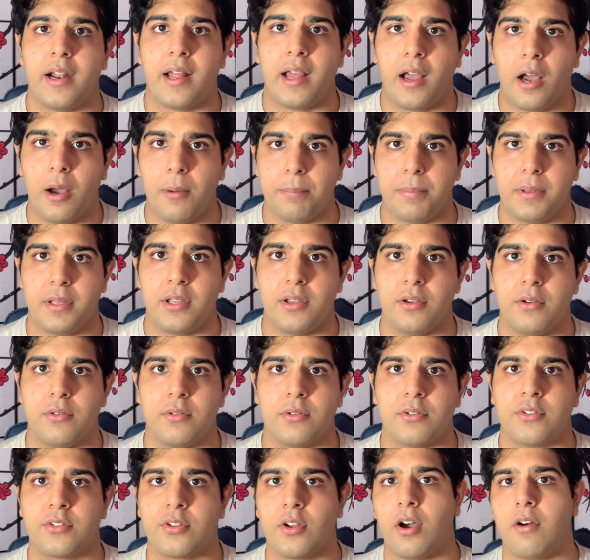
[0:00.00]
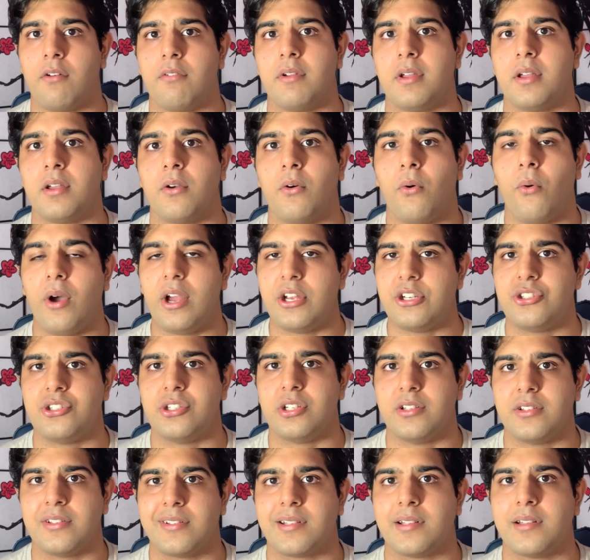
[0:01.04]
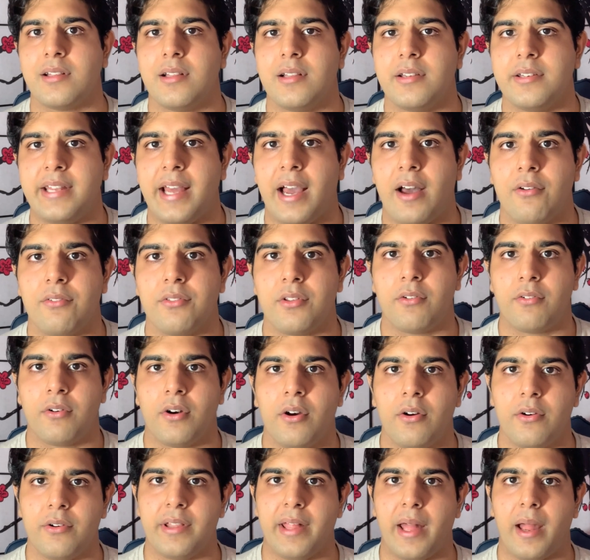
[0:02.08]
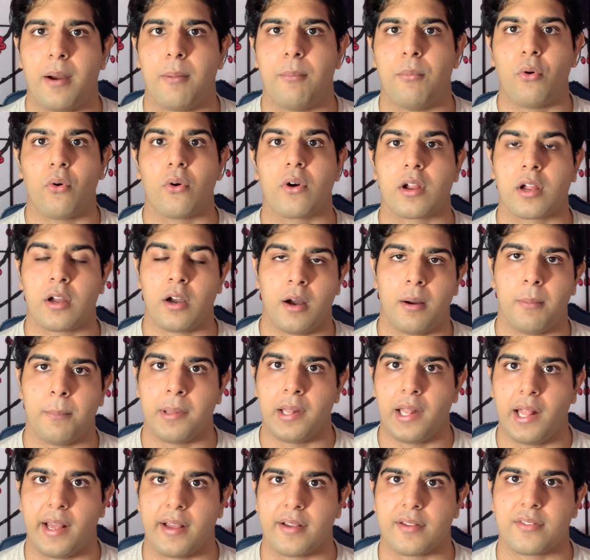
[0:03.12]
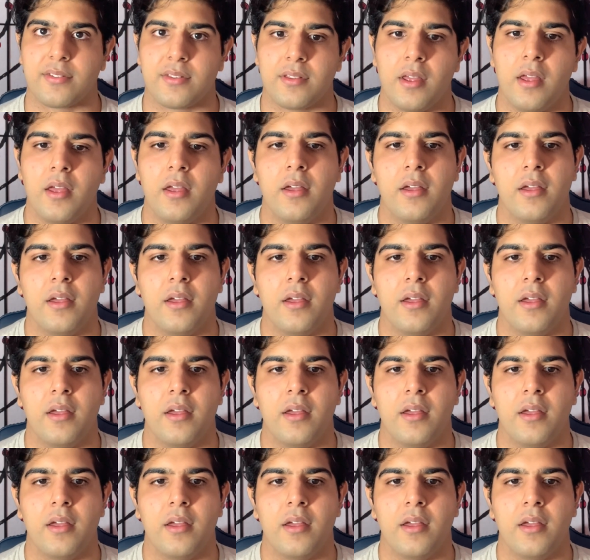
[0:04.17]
helping you solving questions down the road that are more complex.